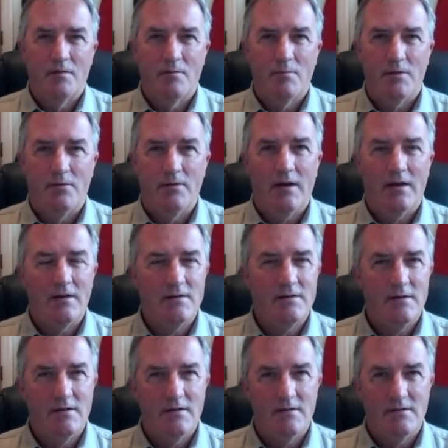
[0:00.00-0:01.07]
But the
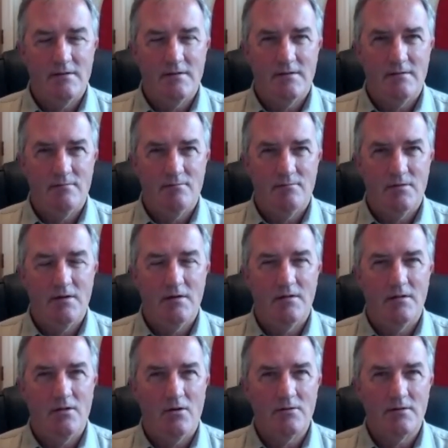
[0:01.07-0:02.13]
reality is that
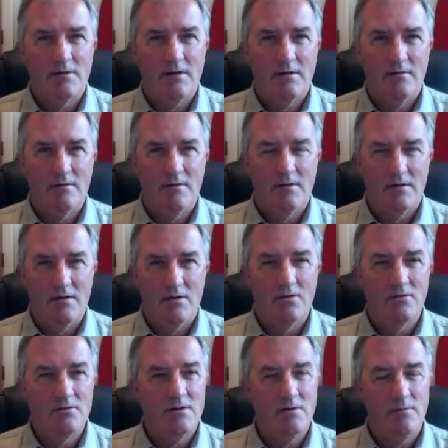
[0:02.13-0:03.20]
lockdown and the
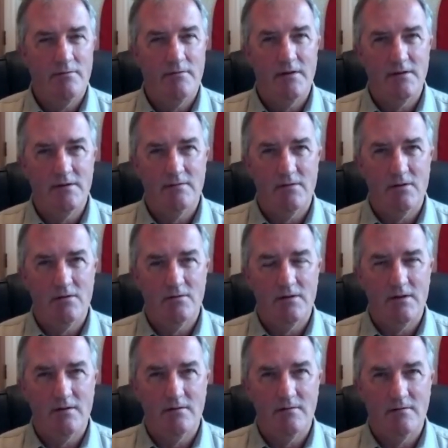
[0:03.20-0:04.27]
long-term effects of
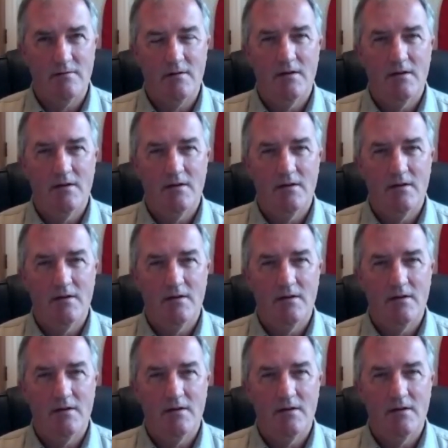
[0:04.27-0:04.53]
lockdown